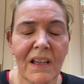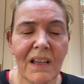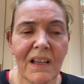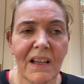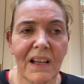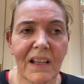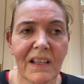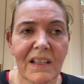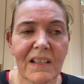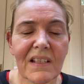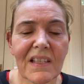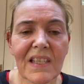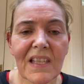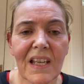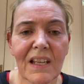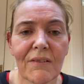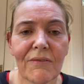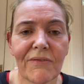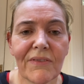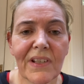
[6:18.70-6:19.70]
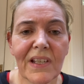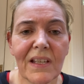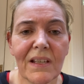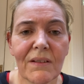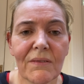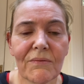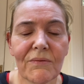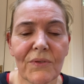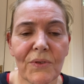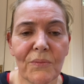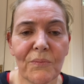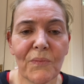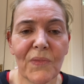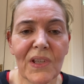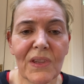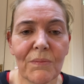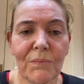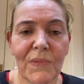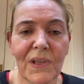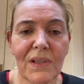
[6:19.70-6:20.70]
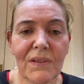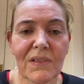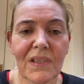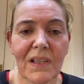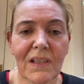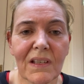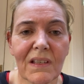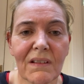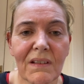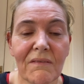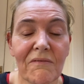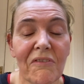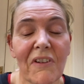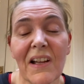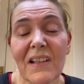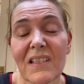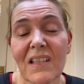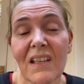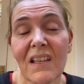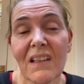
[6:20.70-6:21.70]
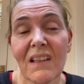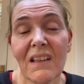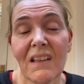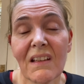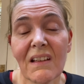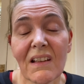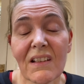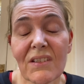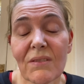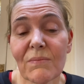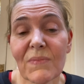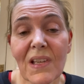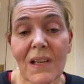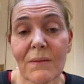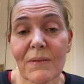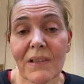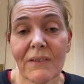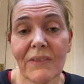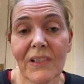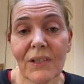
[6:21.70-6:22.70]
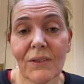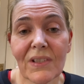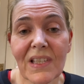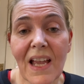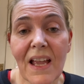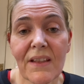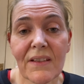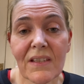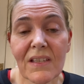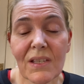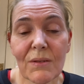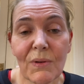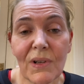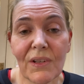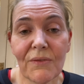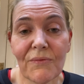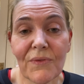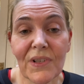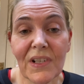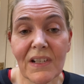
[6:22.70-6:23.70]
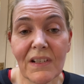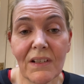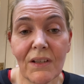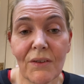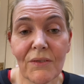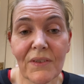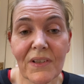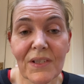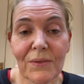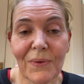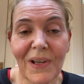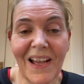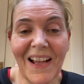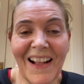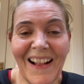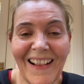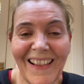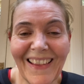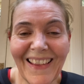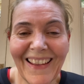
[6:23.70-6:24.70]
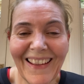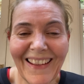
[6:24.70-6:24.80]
I can safely run with music. In fact, I sometimes have a little dance while I'm running along as well.